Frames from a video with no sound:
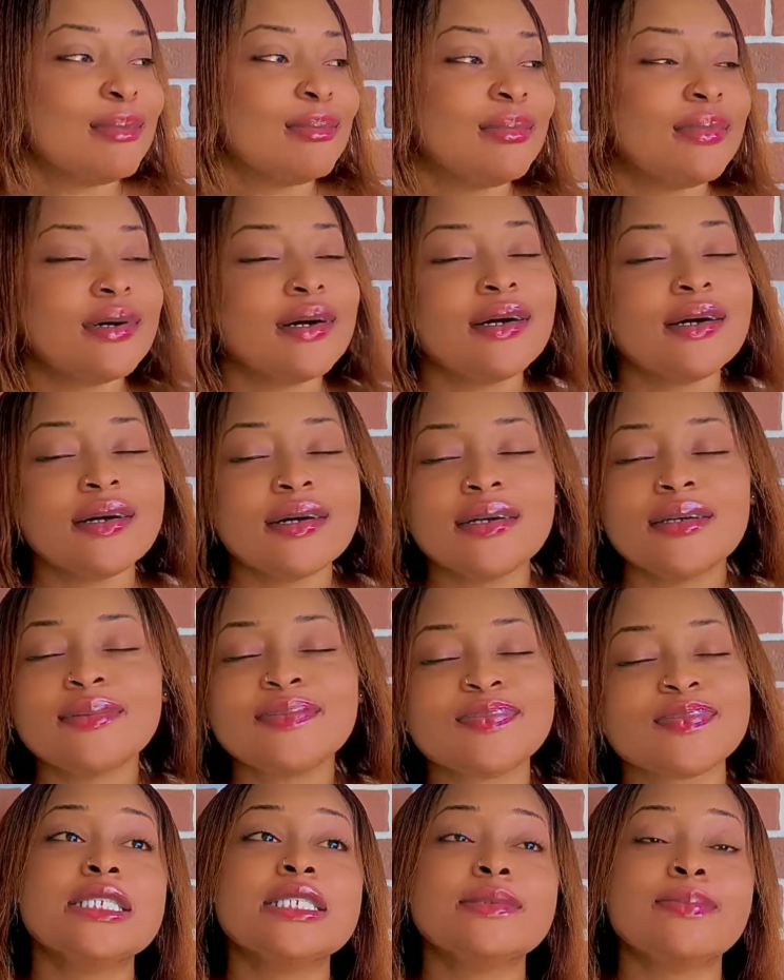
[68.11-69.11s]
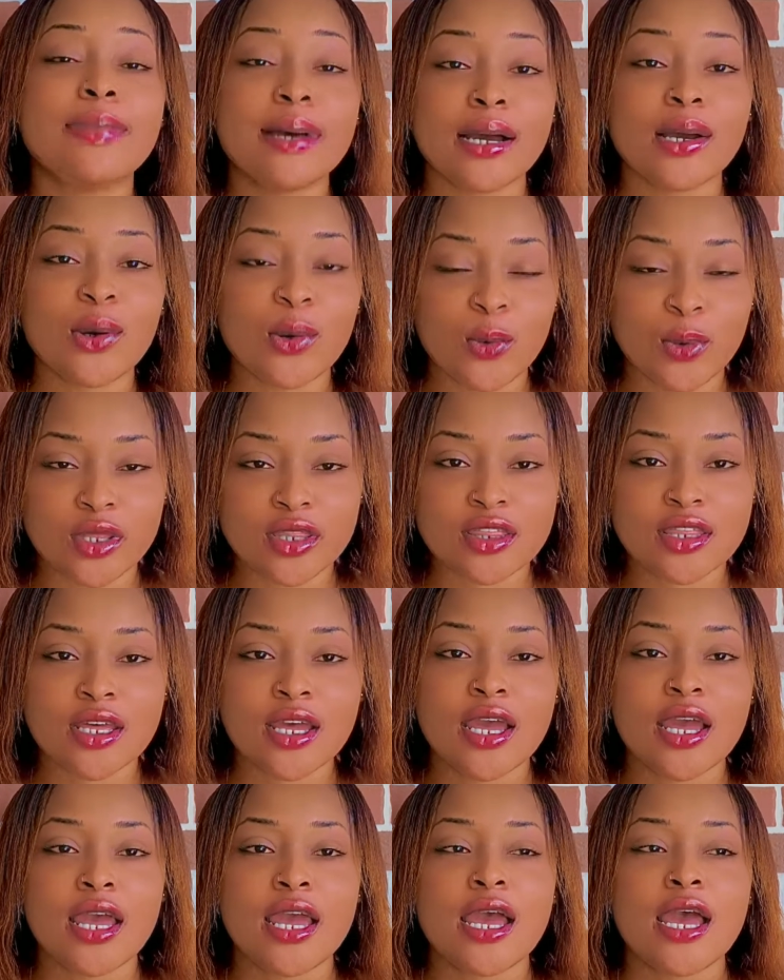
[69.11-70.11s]
But he's back with
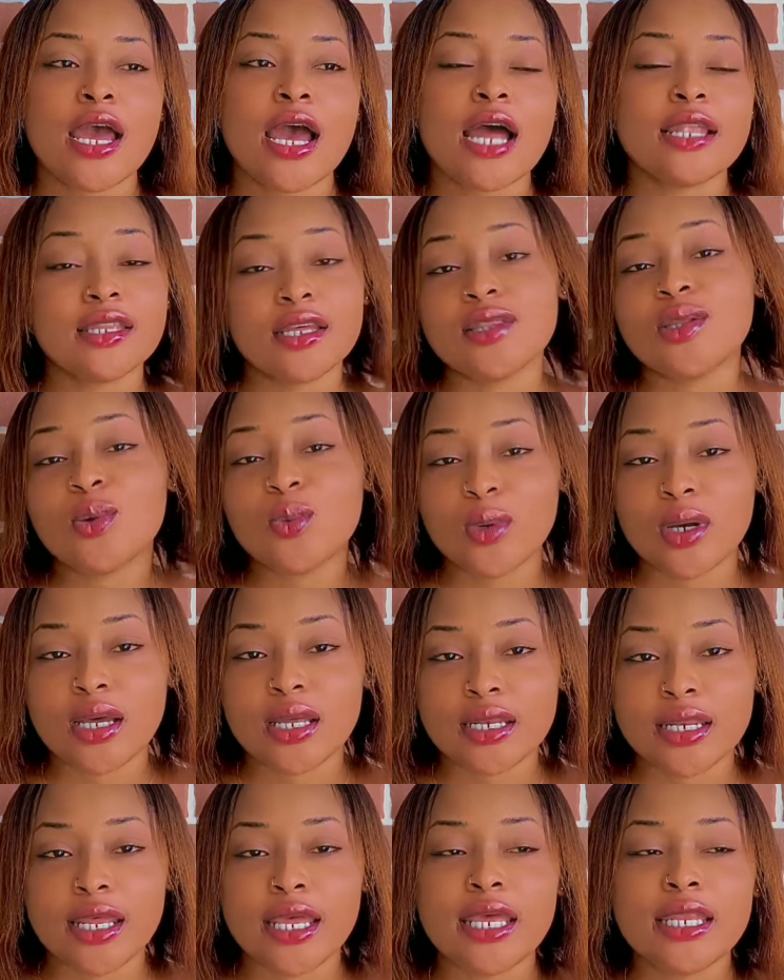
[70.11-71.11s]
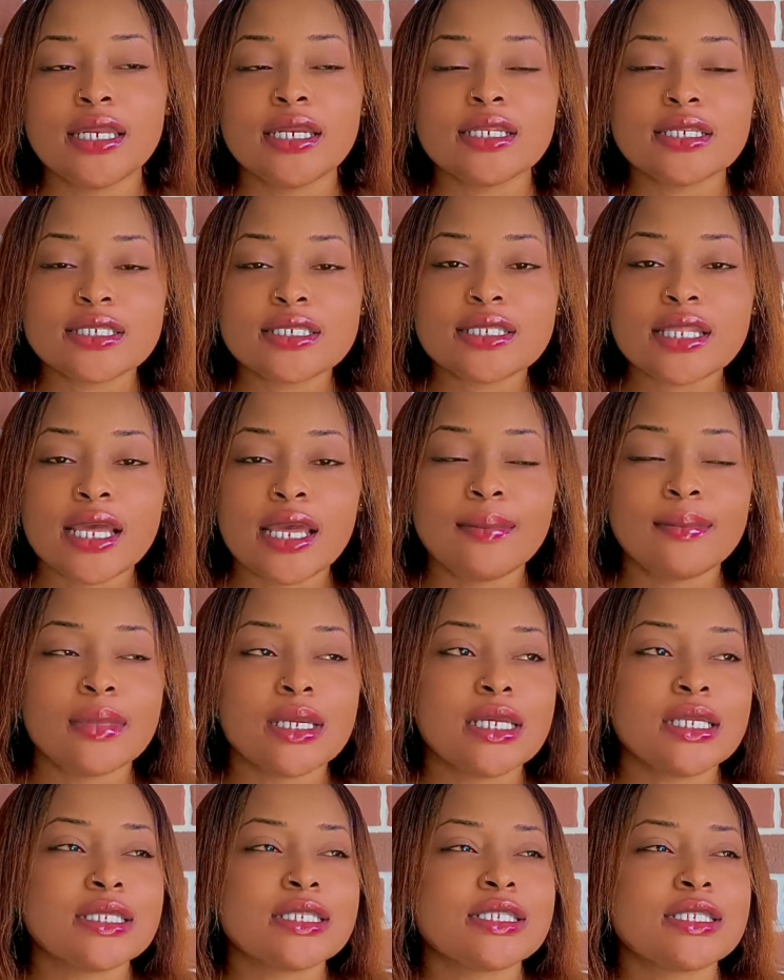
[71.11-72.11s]
another one, and this time
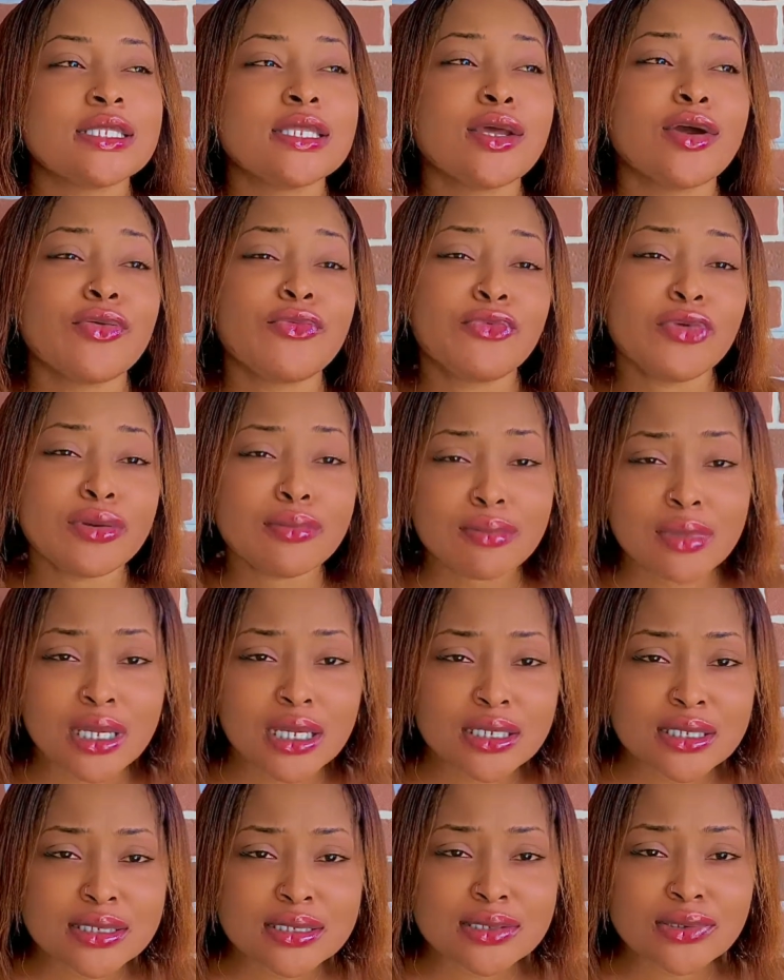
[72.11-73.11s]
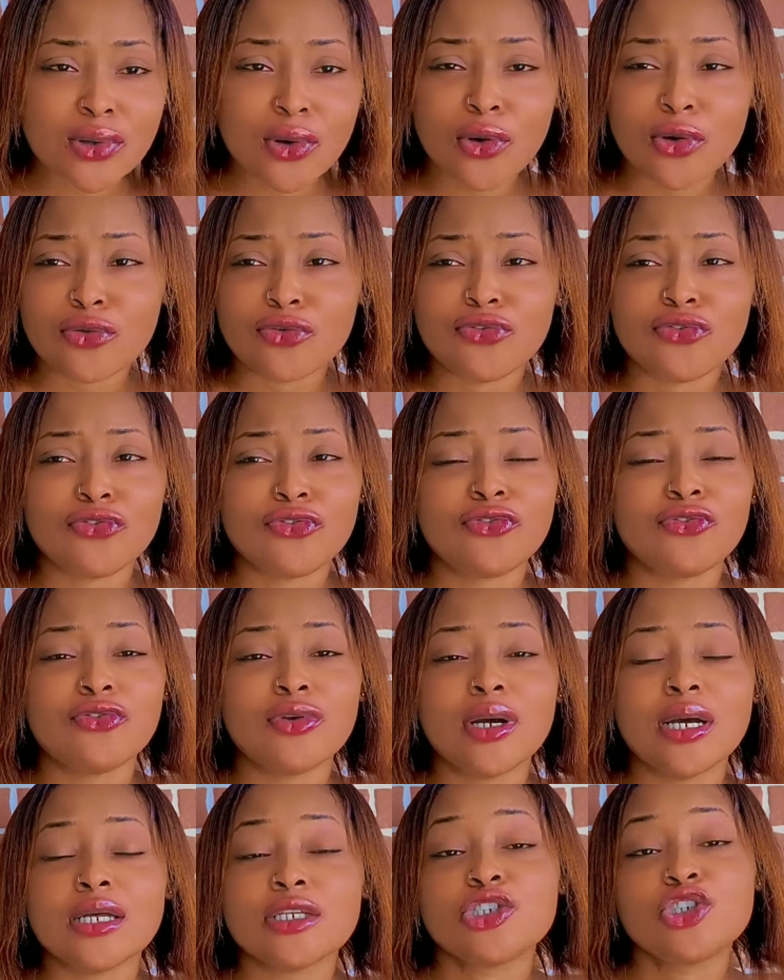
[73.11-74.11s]
it's the remix of
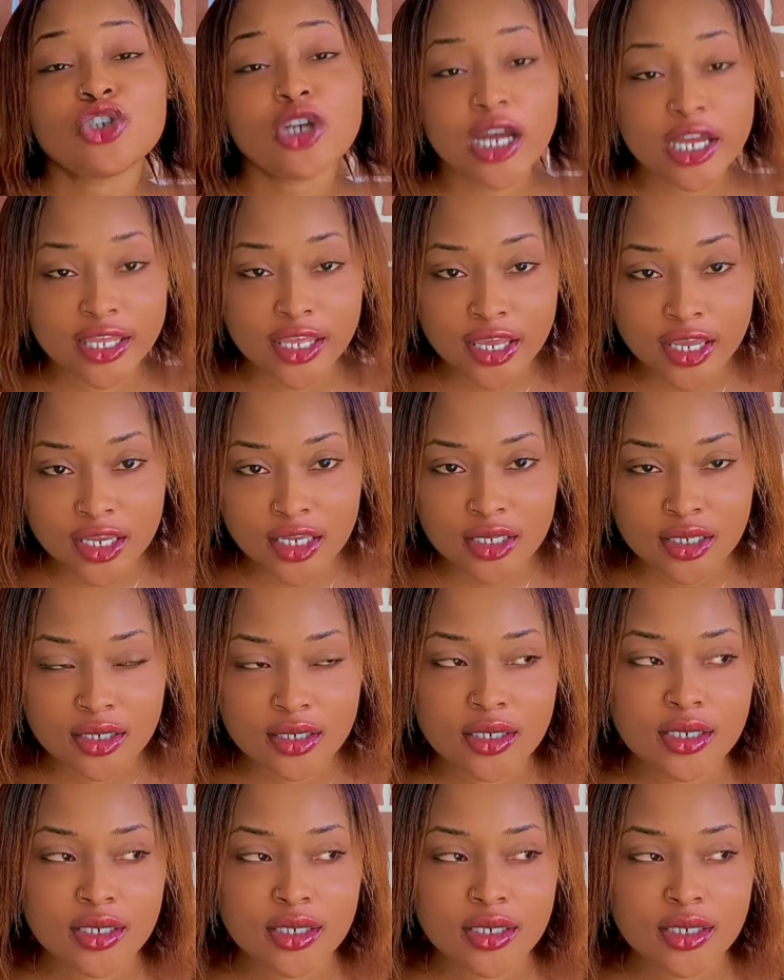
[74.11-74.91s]
Sugarcane.